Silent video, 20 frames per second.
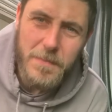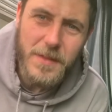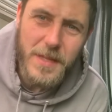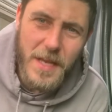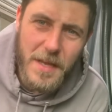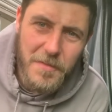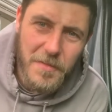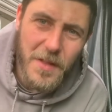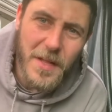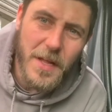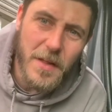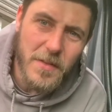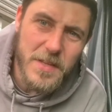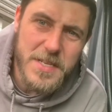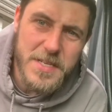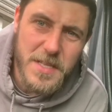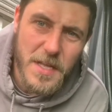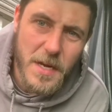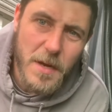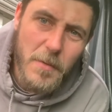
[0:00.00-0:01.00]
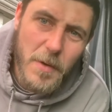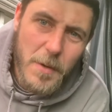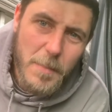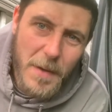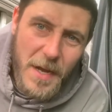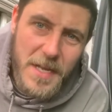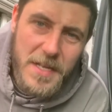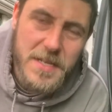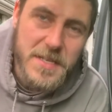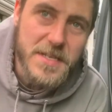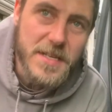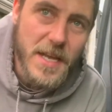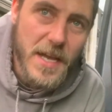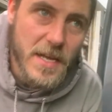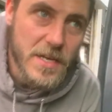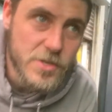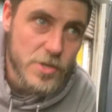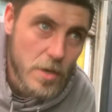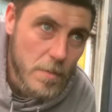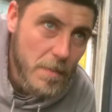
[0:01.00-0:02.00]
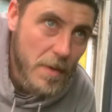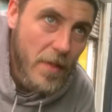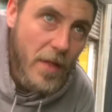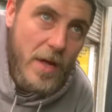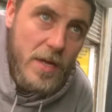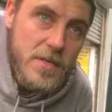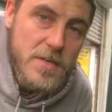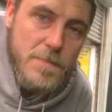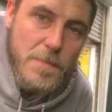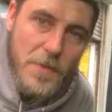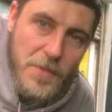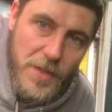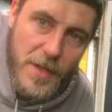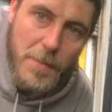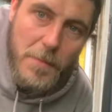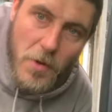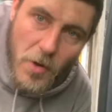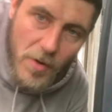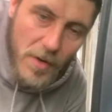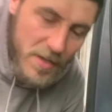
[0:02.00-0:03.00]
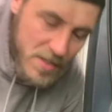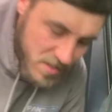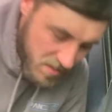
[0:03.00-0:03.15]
definitely at least an hour behind schedule, but that's Monday mornings